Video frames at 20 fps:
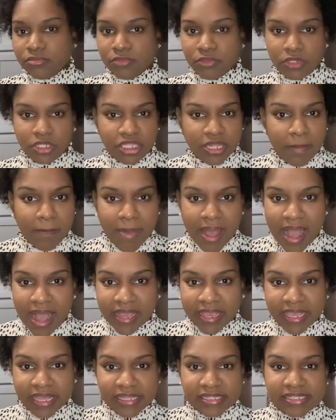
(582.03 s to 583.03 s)
the
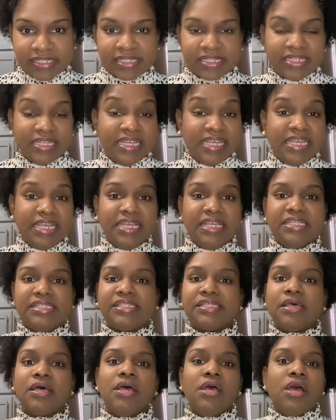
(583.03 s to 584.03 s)
market's needs,
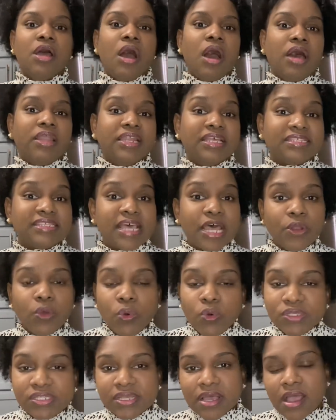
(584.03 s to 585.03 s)
understand
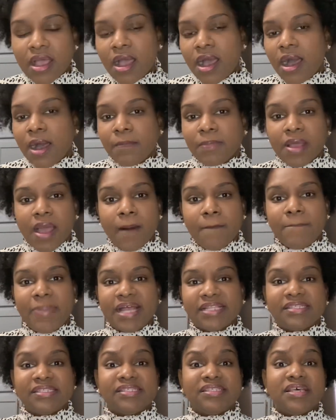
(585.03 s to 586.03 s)
who's the
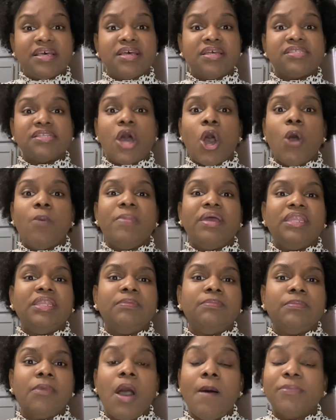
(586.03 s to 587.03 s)
competitors, how
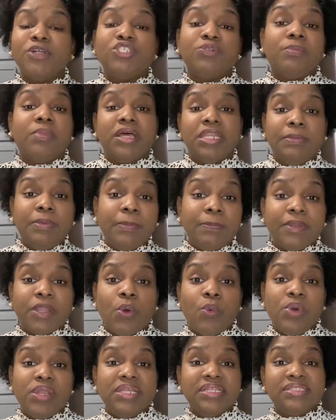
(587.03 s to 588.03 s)
much money people are
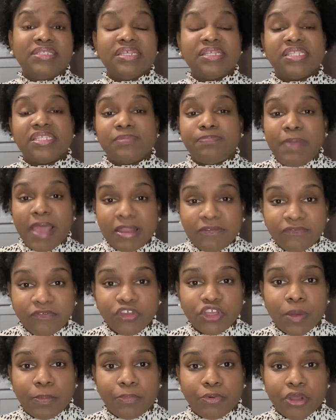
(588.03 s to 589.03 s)
willing to spend for
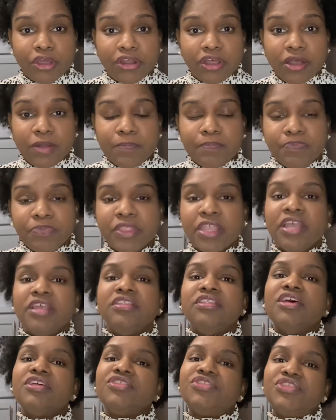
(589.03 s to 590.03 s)
your product.
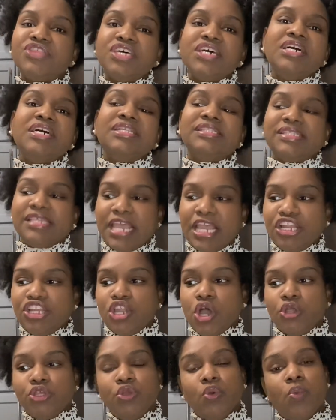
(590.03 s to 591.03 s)
The third thing
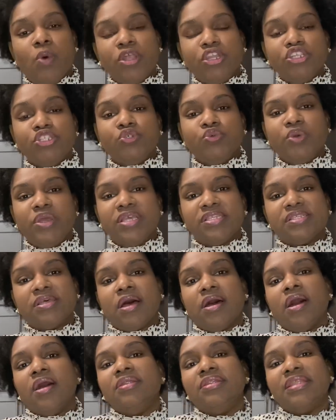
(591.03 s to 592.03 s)
now you want to do is
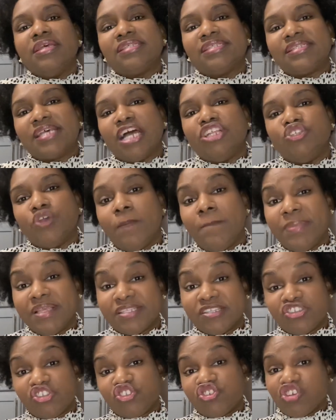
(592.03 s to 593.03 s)
understand your
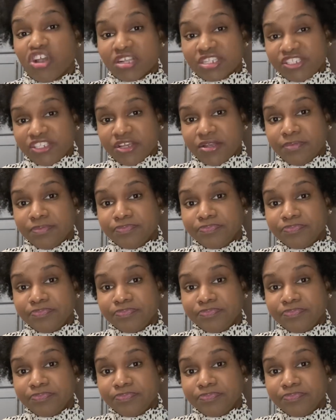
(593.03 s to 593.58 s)
business structure.